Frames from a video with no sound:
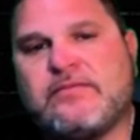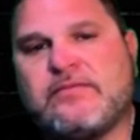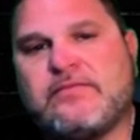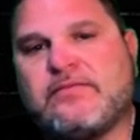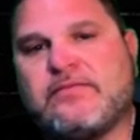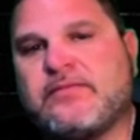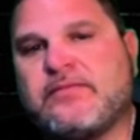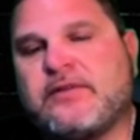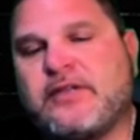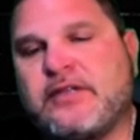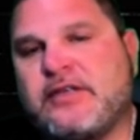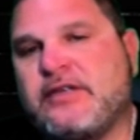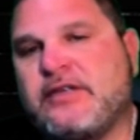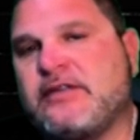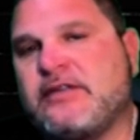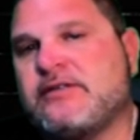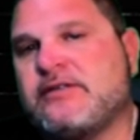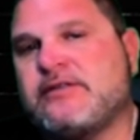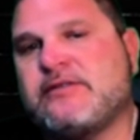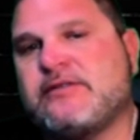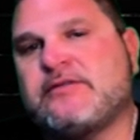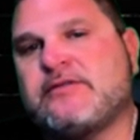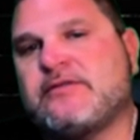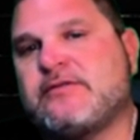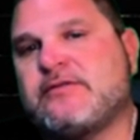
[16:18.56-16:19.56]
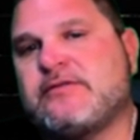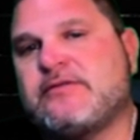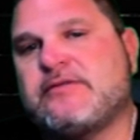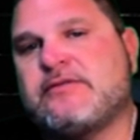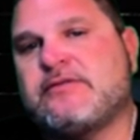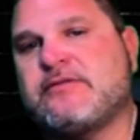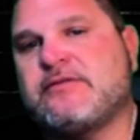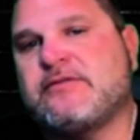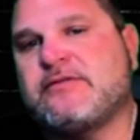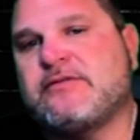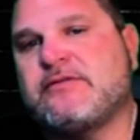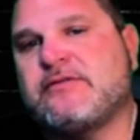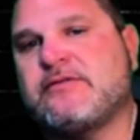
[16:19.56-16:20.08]
Please,
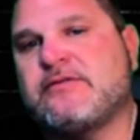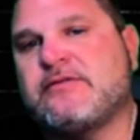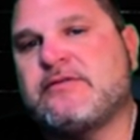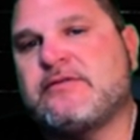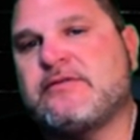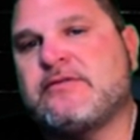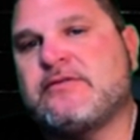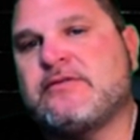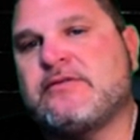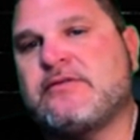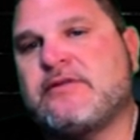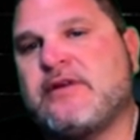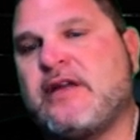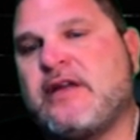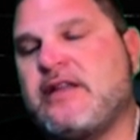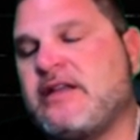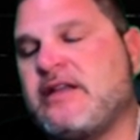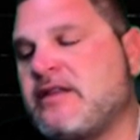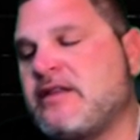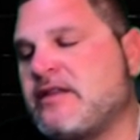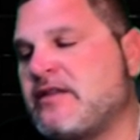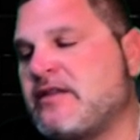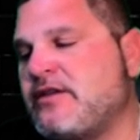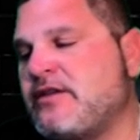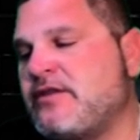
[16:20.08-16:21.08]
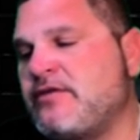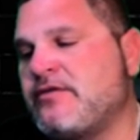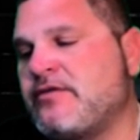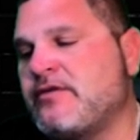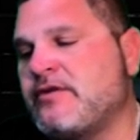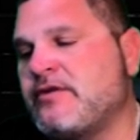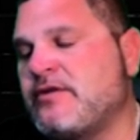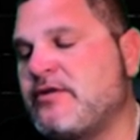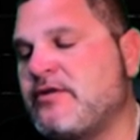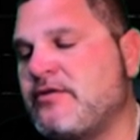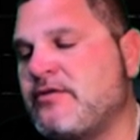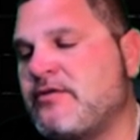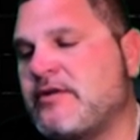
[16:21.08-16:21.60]
anything that you
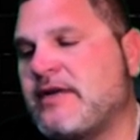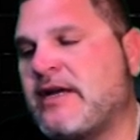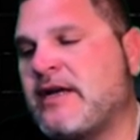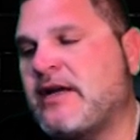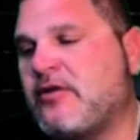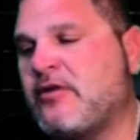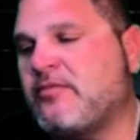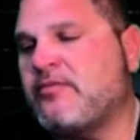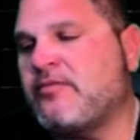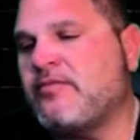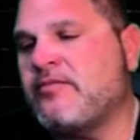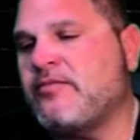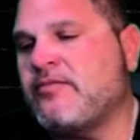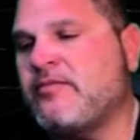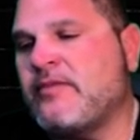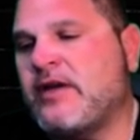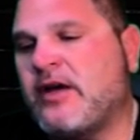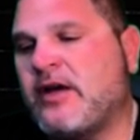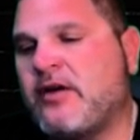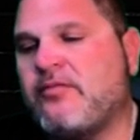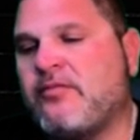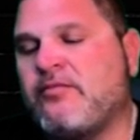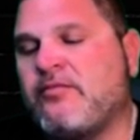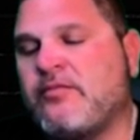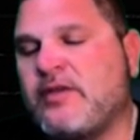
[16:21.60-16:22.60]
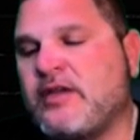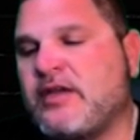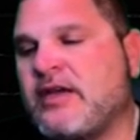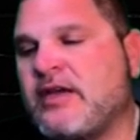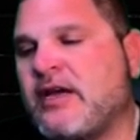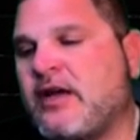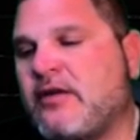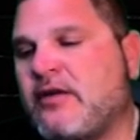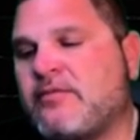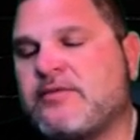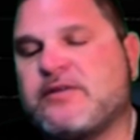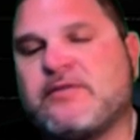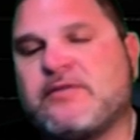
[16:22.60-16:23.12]
can do to help me
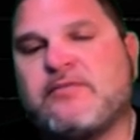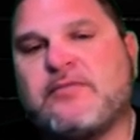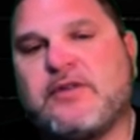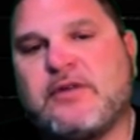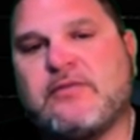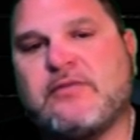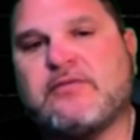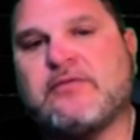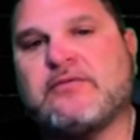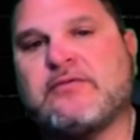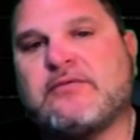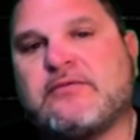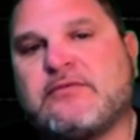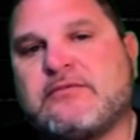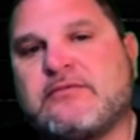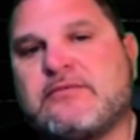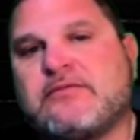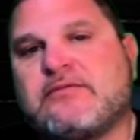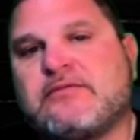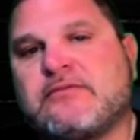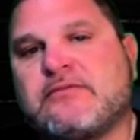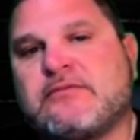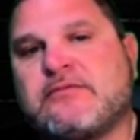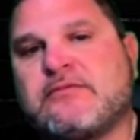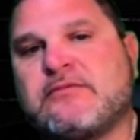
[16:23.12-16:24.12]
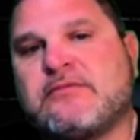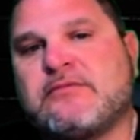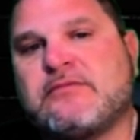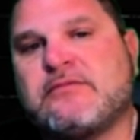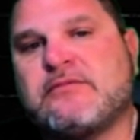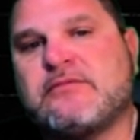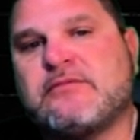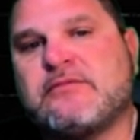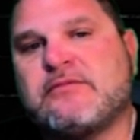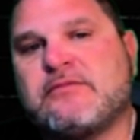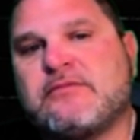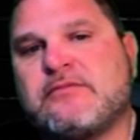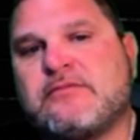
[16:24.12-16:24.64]
help some people,
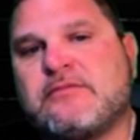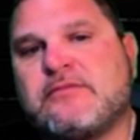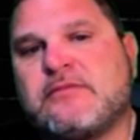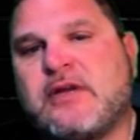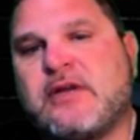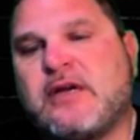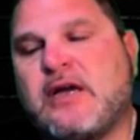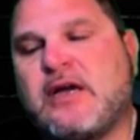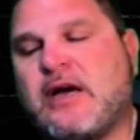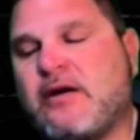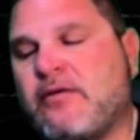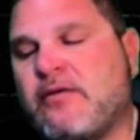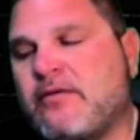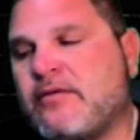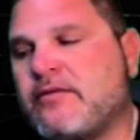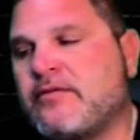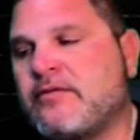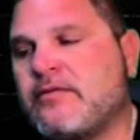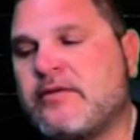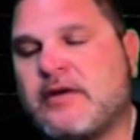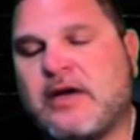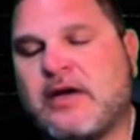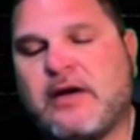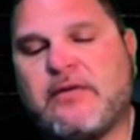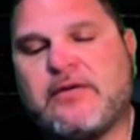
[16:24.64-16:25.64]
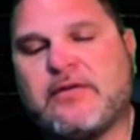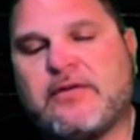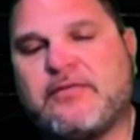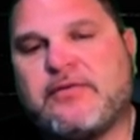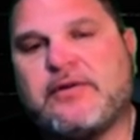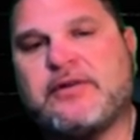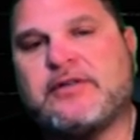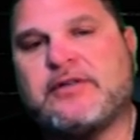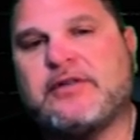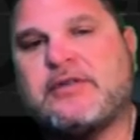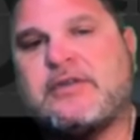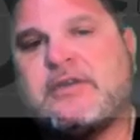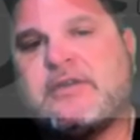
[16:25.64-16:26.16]
I would
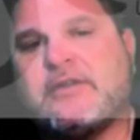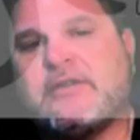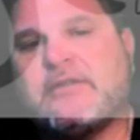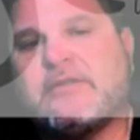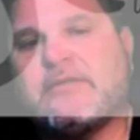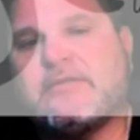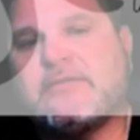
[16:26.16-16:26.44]
appreciate it.